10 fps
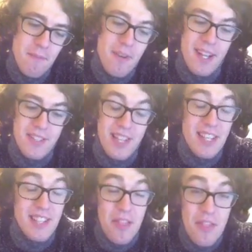well actually
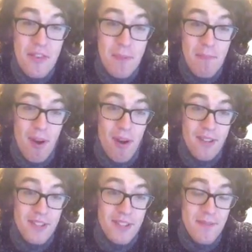it's in 3
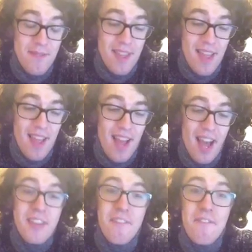parts.
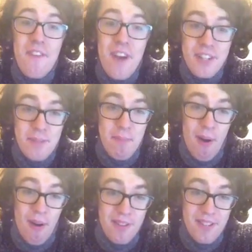And the first
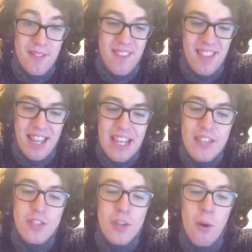part
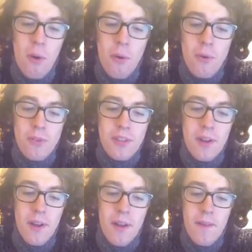is called
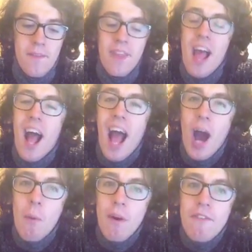
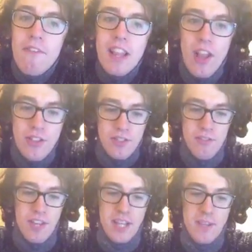Our
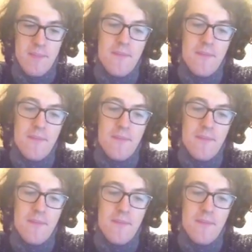Philosophy.